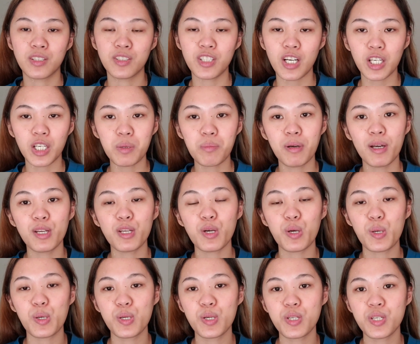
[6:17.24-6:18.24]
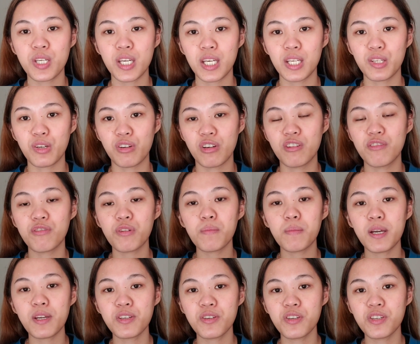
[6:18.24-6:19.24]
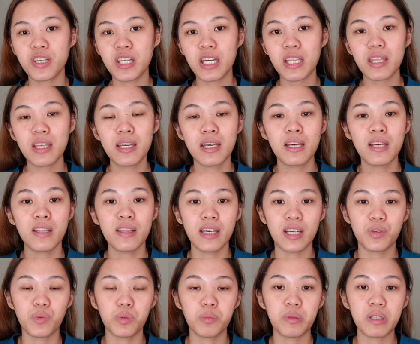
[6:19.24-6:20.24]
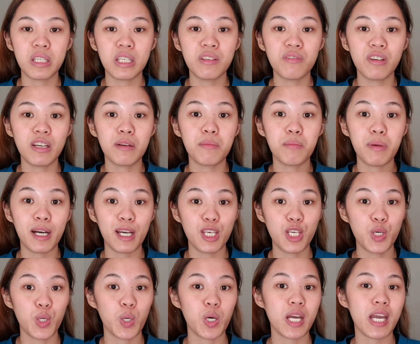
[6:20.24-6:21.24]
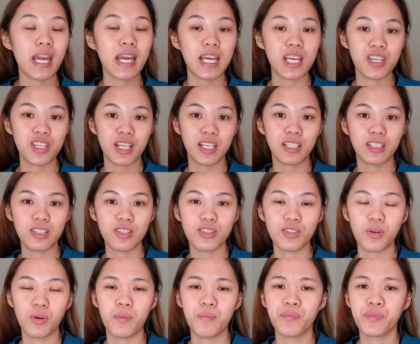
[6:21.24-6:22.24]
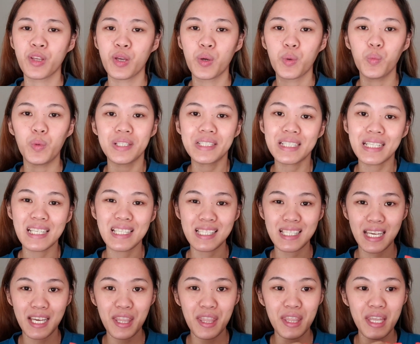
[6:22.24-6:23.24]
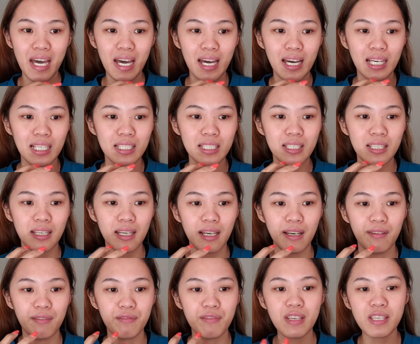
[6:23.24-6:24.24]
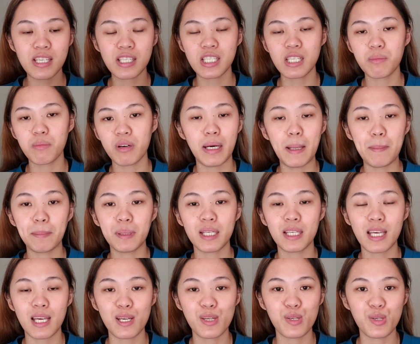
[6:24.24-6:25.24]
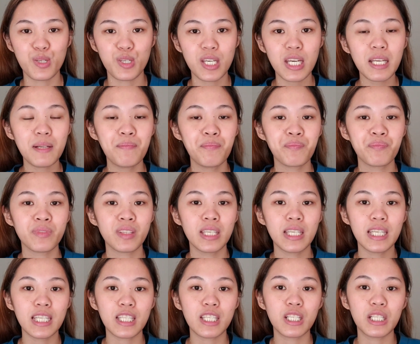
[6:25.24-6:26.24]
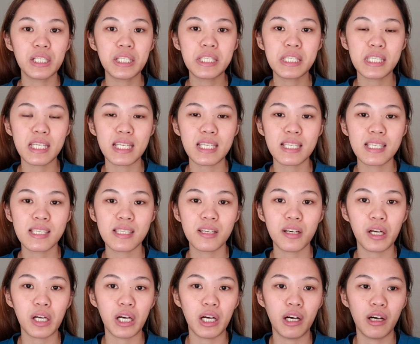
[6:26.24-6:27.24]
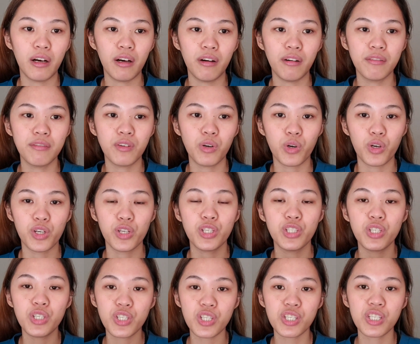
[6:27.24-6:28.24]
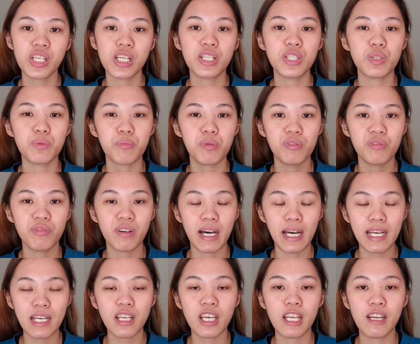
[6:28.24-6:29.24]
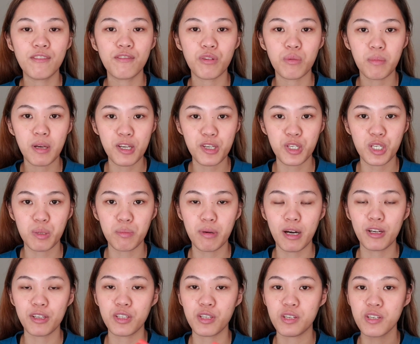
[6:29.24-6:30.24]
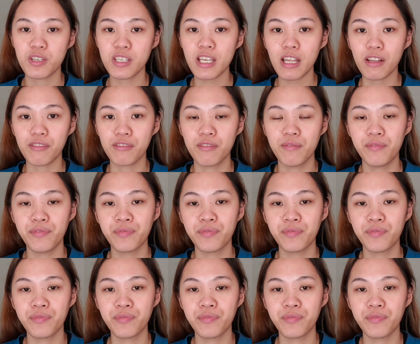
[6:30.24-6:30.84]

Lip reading: document or sheet or information sheet that will be given by your agent. So what is in that visa team application sheet? It consists of, or you just need to provide information about yourself,